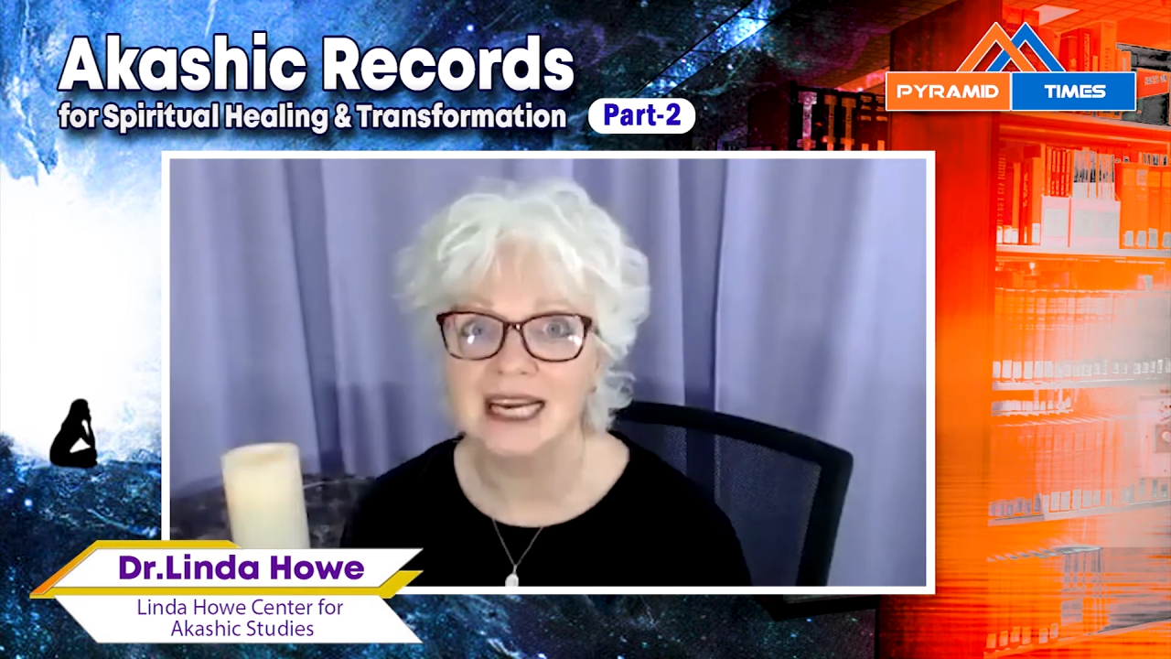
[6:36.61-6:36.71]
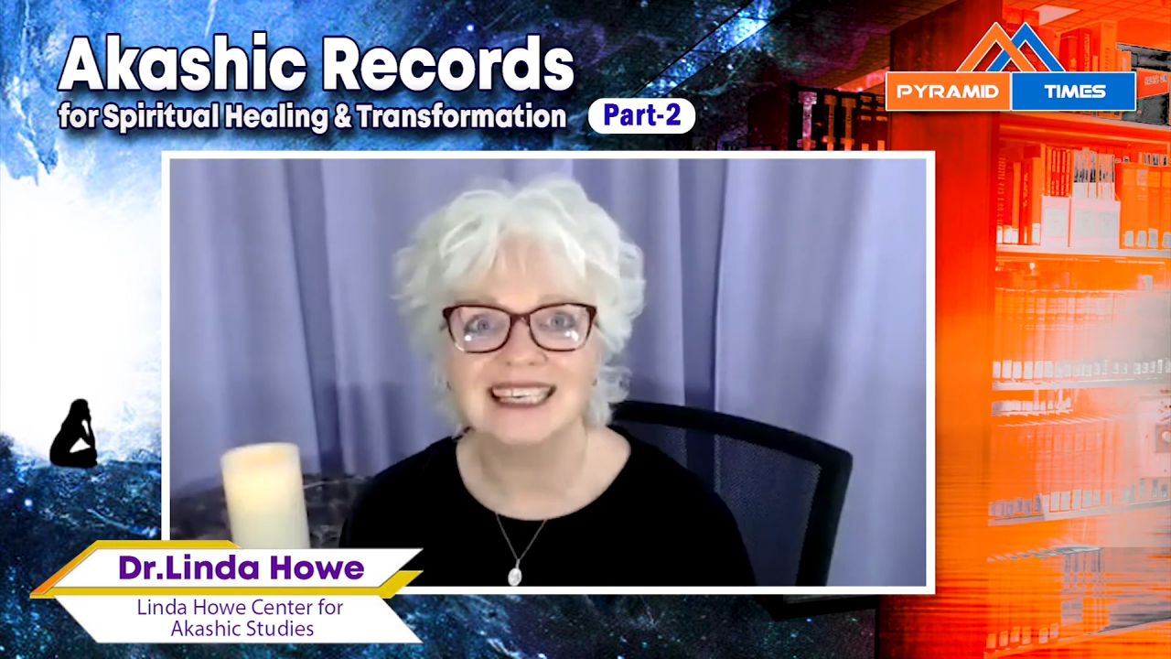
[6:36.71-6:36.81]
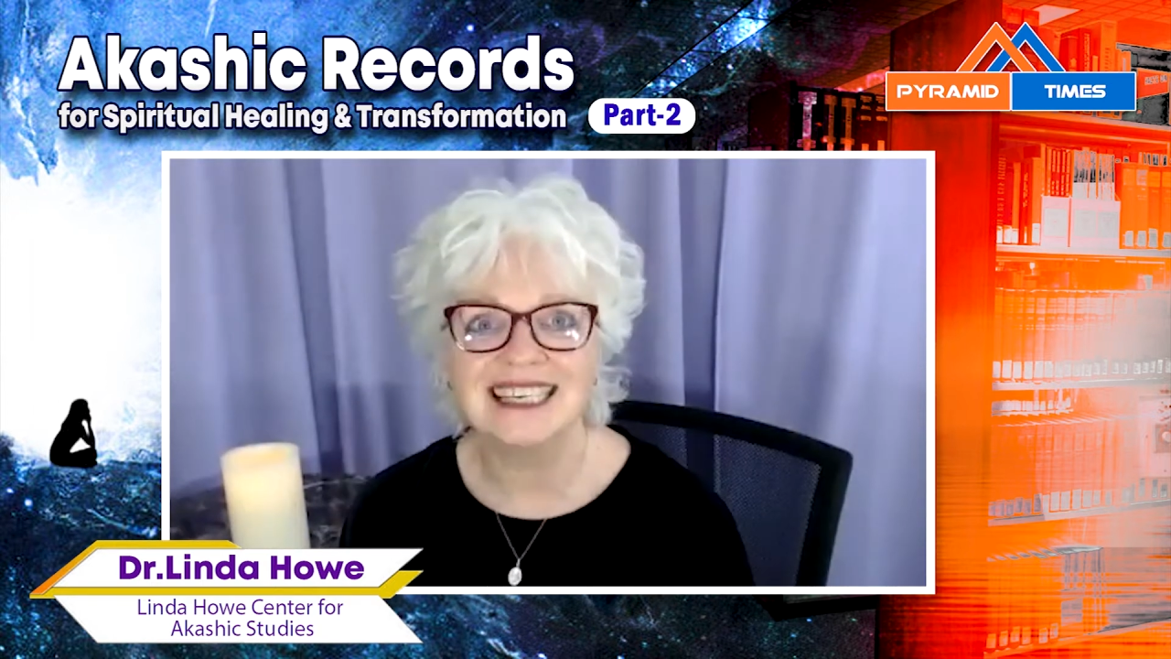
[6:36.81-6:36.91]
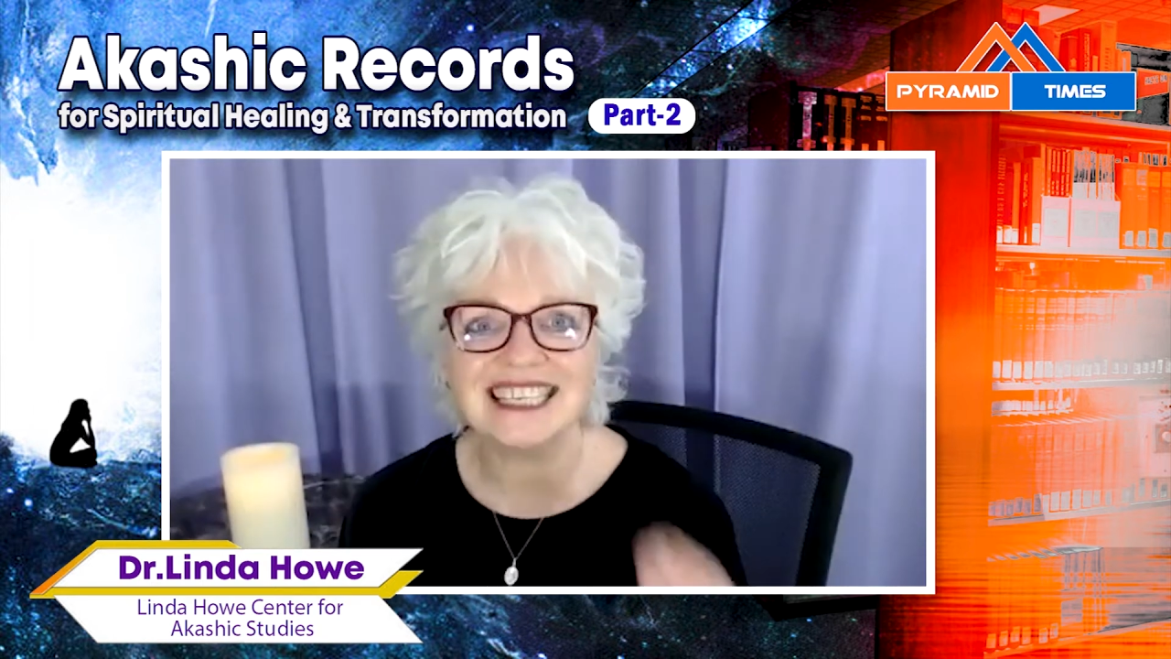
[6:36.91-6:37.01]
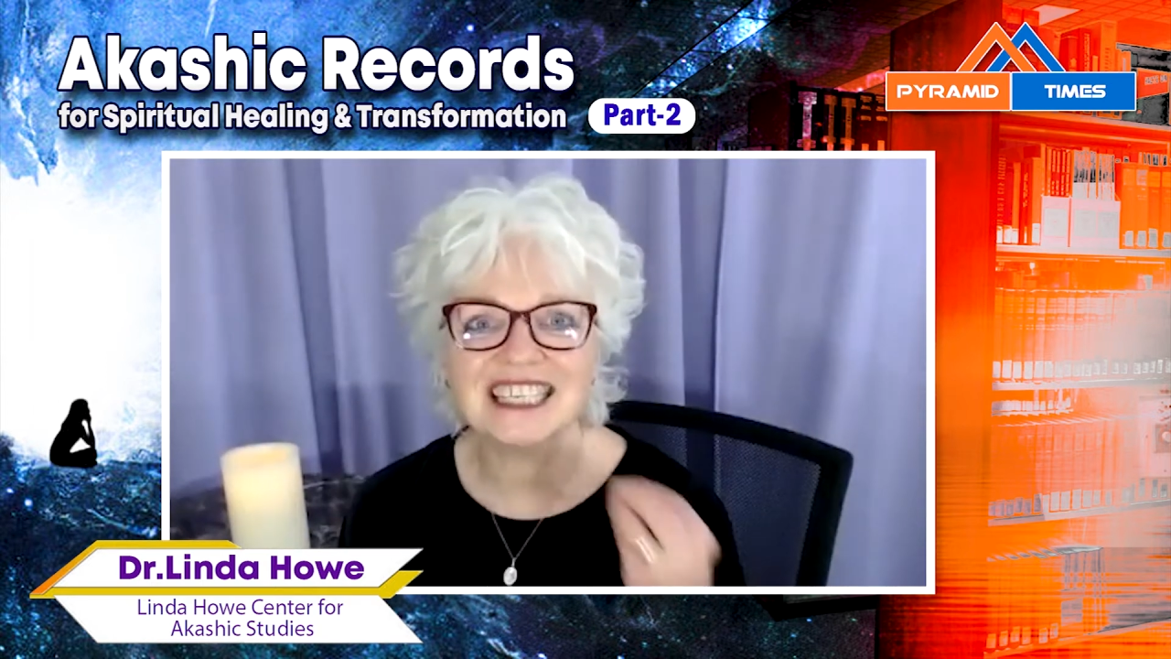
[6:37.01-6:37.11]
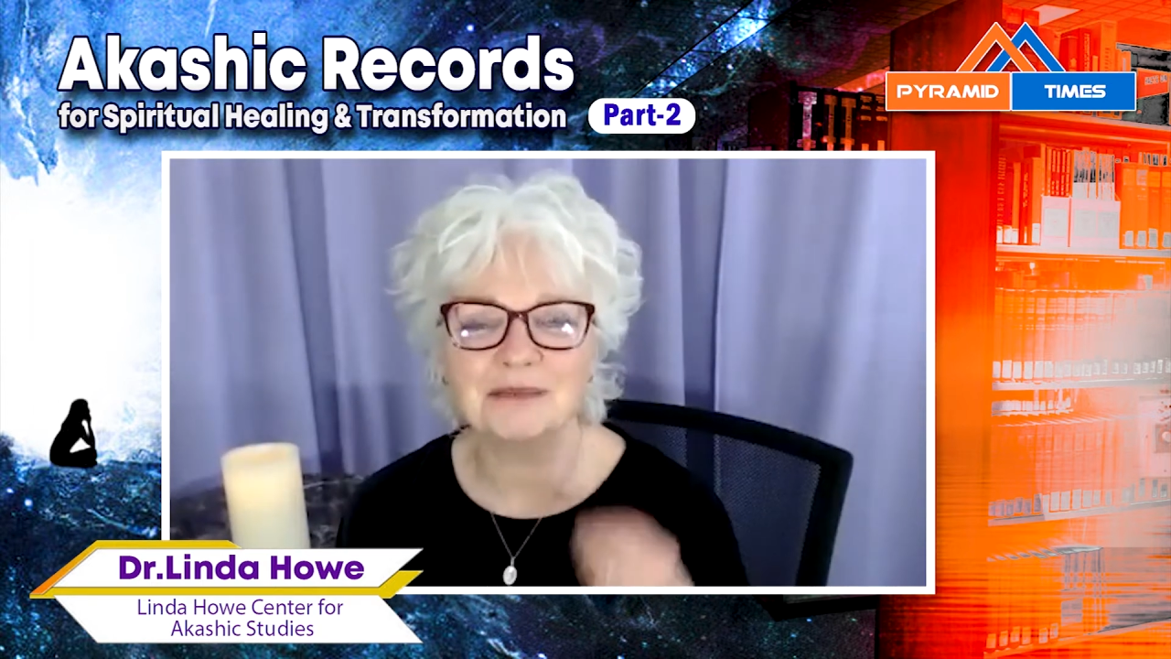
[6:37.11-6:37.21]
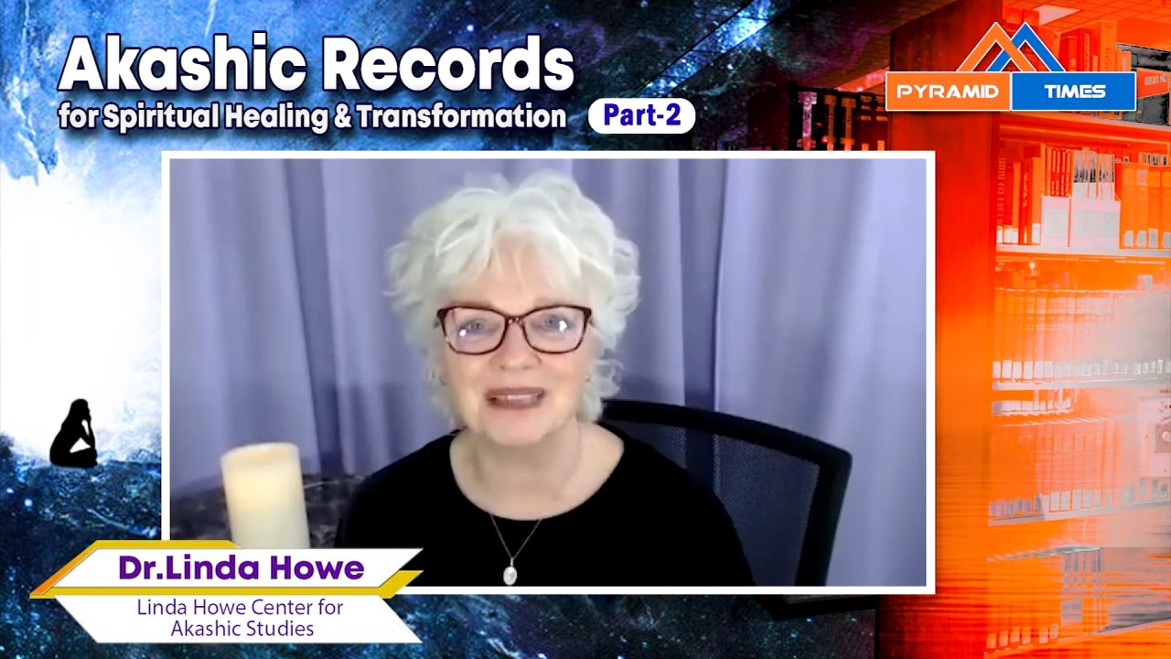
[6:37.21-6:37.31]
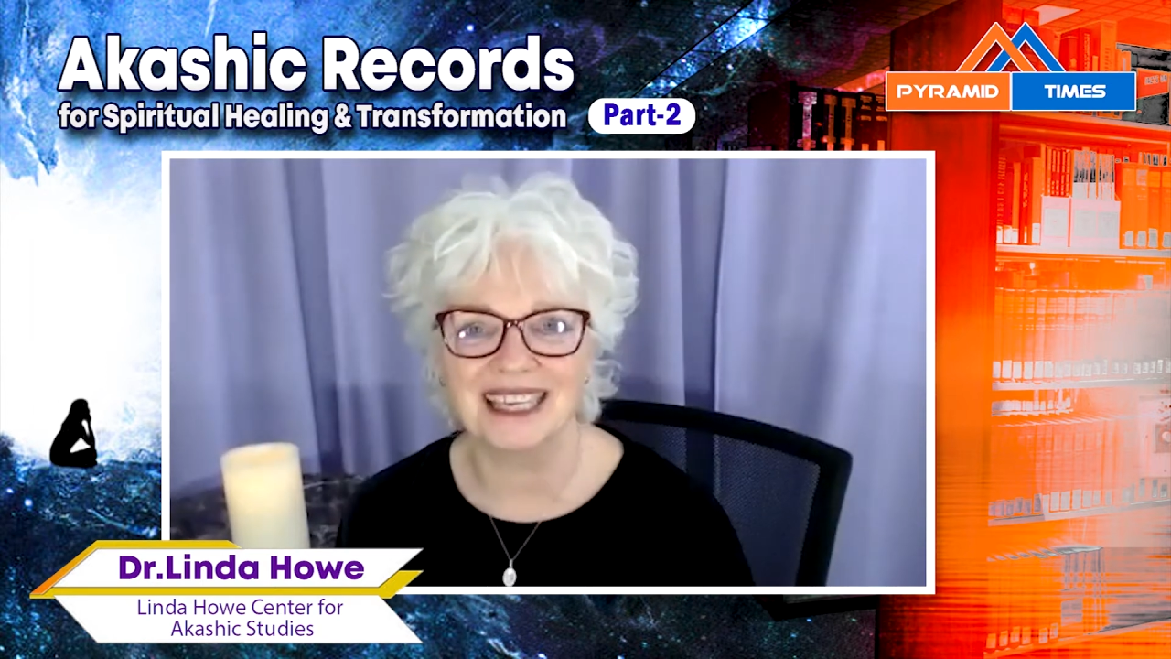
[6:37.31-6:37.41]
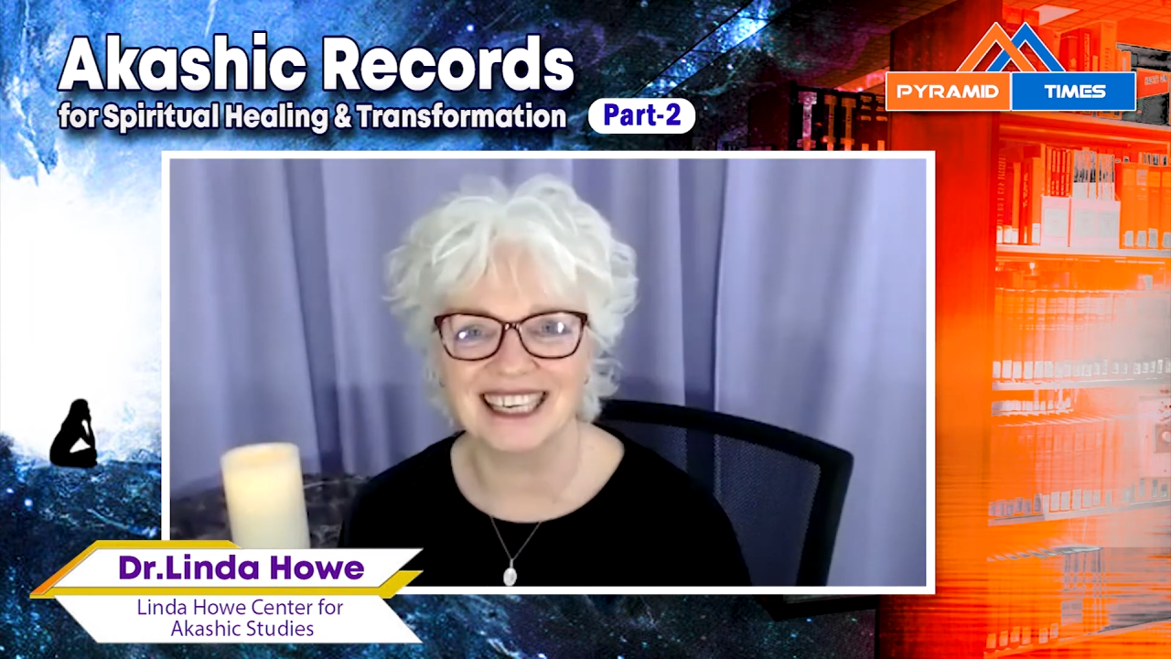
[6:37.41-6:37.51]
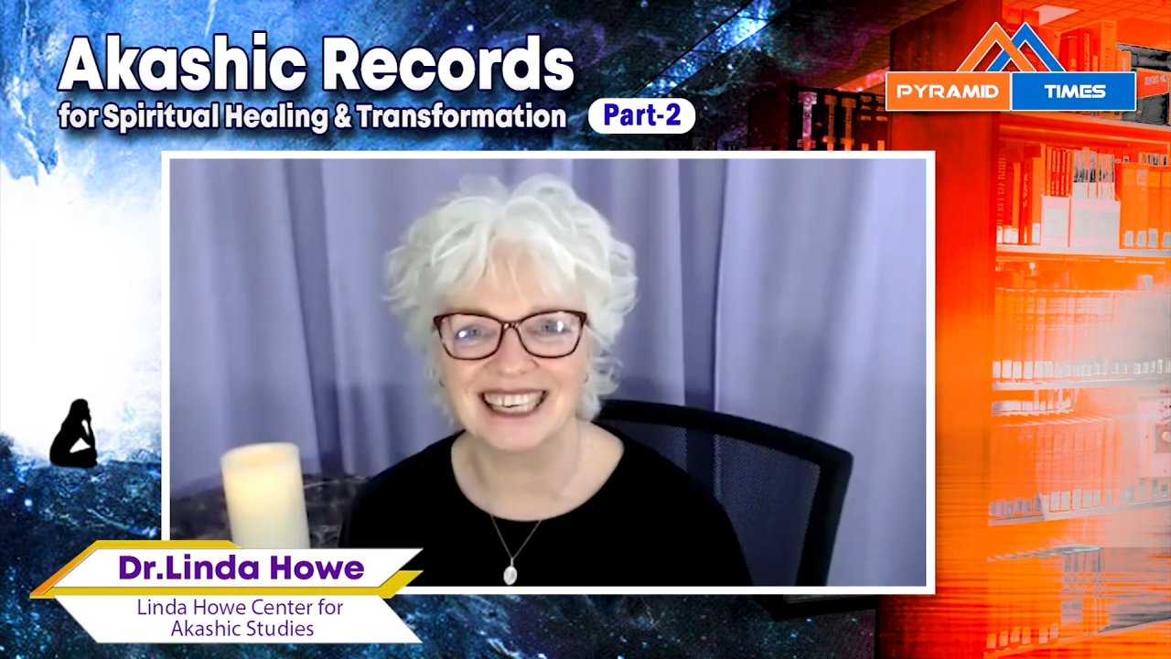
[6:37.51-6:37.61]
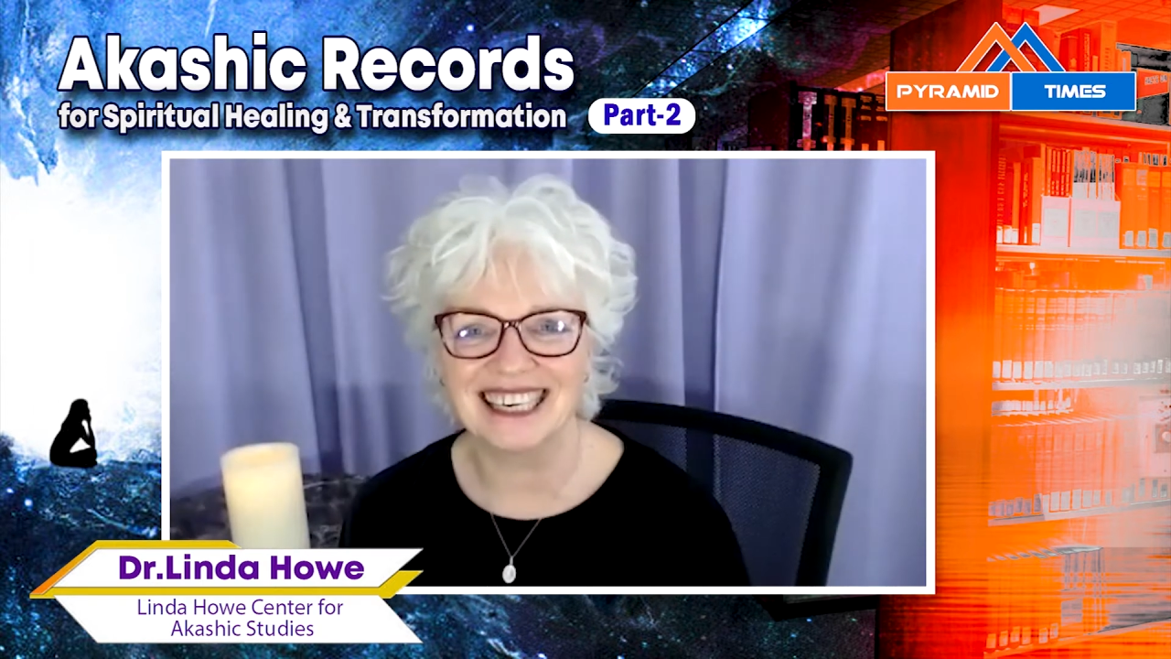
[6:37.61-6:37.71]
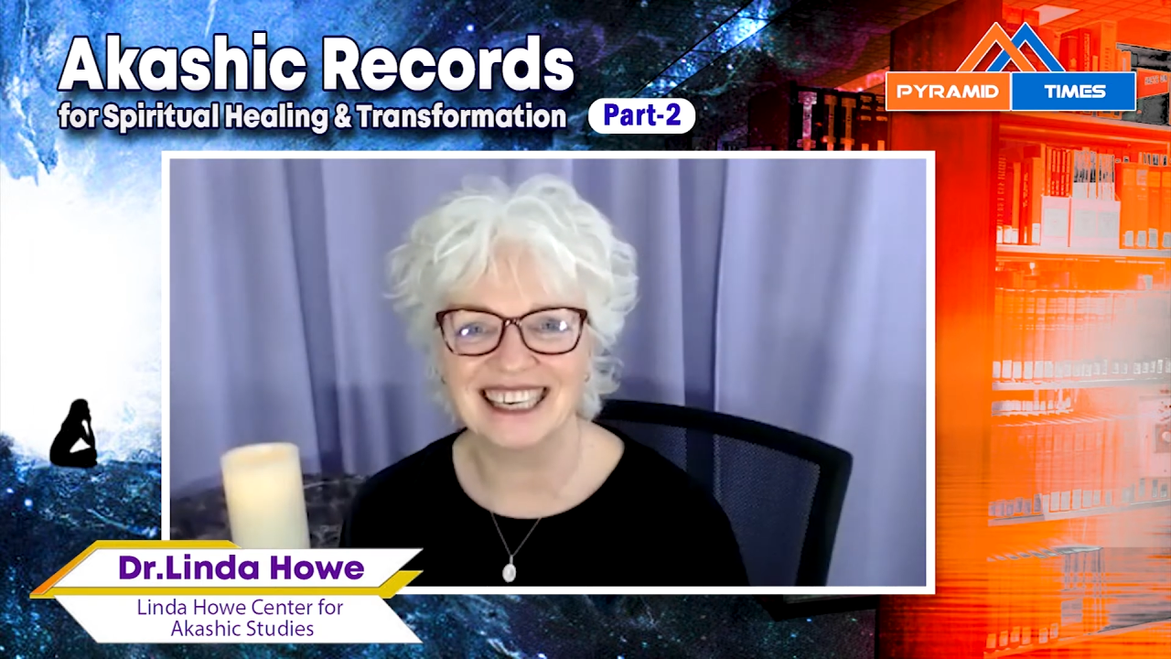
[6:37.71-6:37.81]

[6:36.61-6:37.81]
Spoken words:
Discipline,